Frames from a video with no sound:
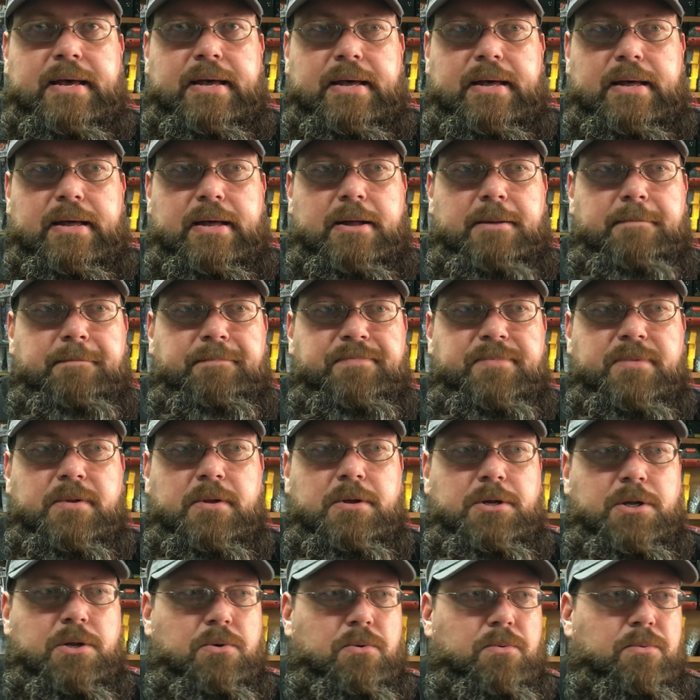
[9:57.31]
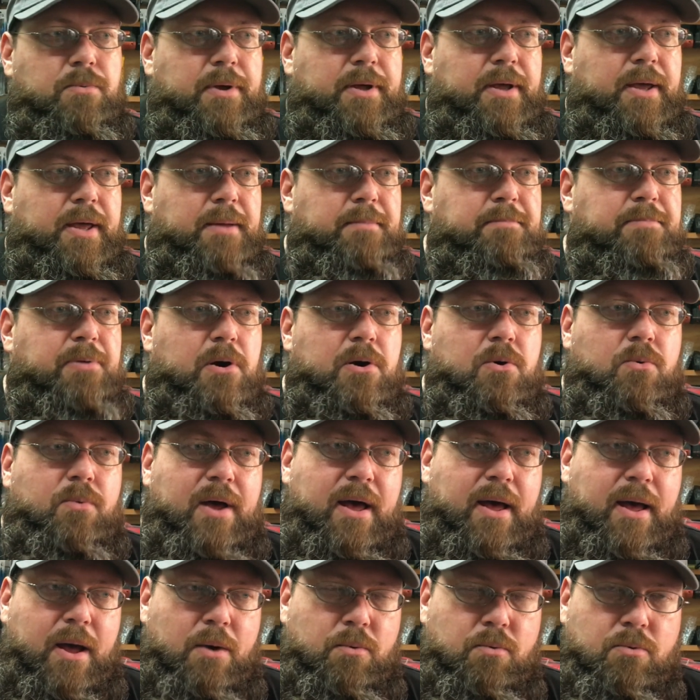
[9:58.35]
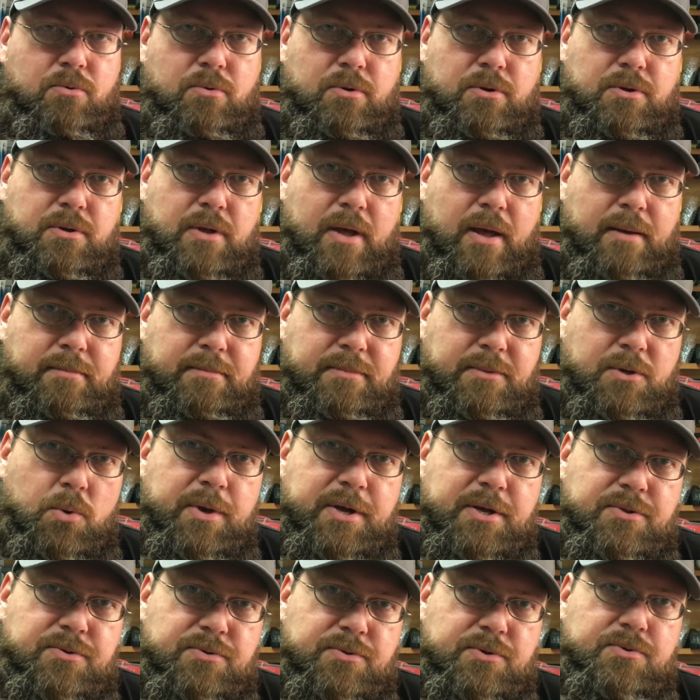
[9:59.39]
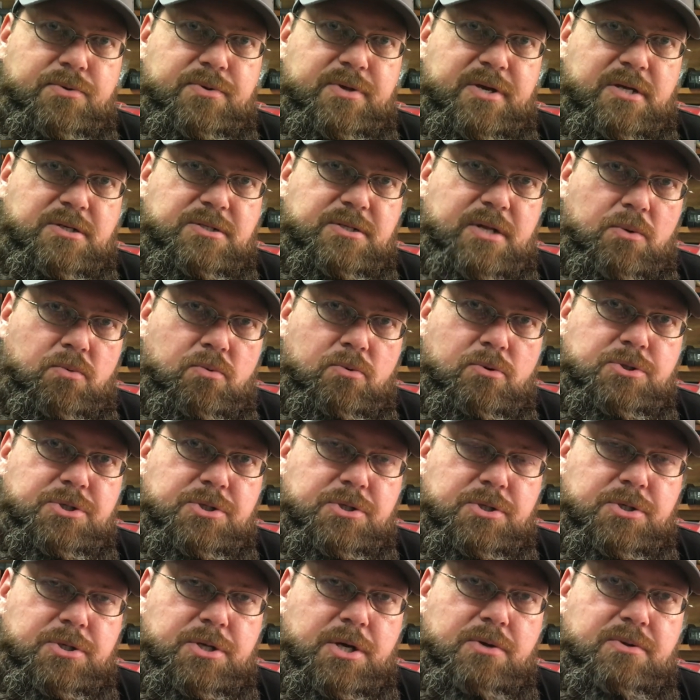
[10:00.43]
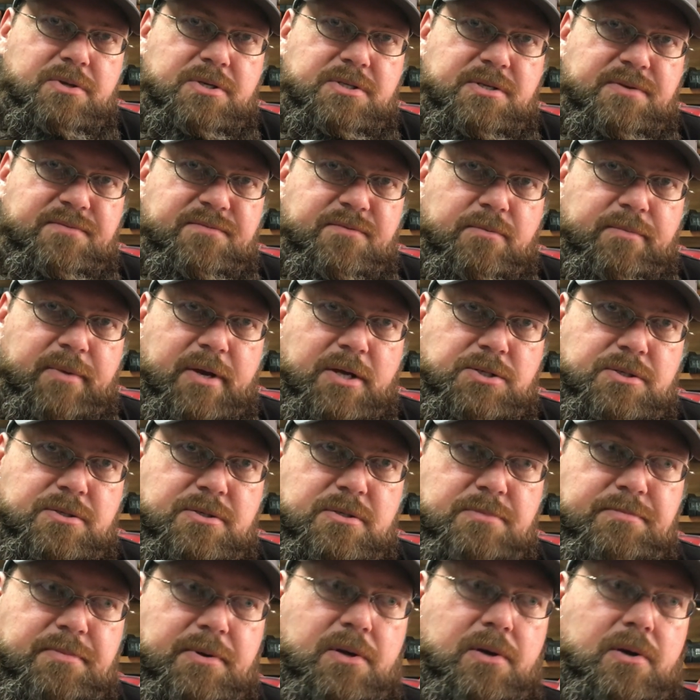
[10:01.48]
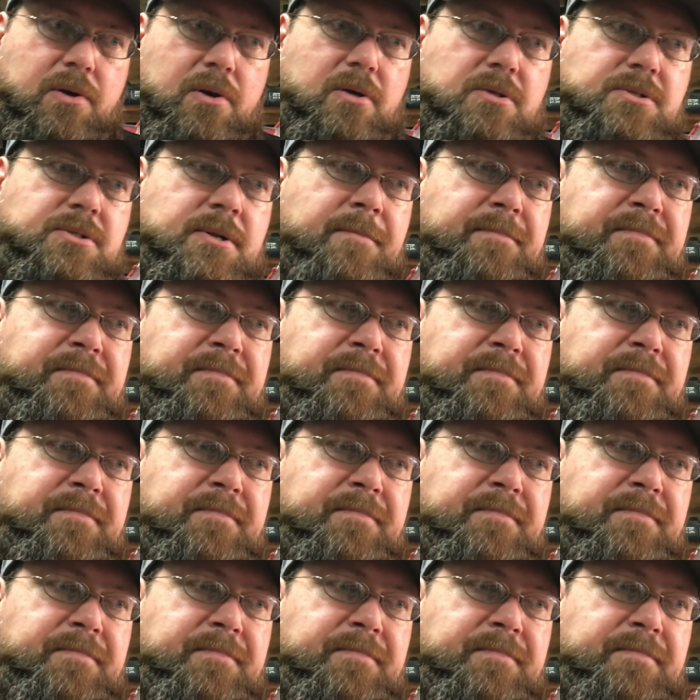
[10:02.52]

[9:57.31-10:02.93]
And part of why I'm going through this and I want you to know this information is because